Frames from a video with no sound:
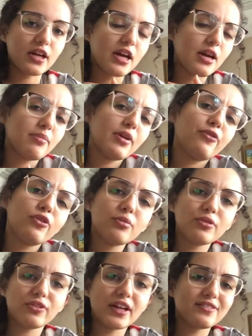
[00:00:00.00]
And by
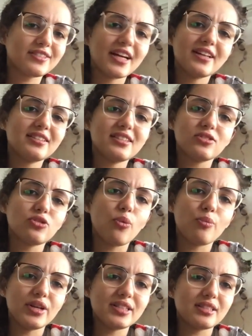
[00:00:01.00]
form of life, scientists
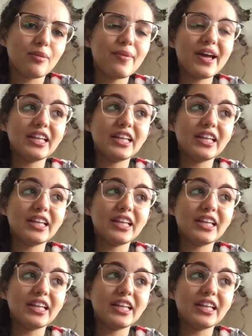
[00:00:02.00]
don't mean some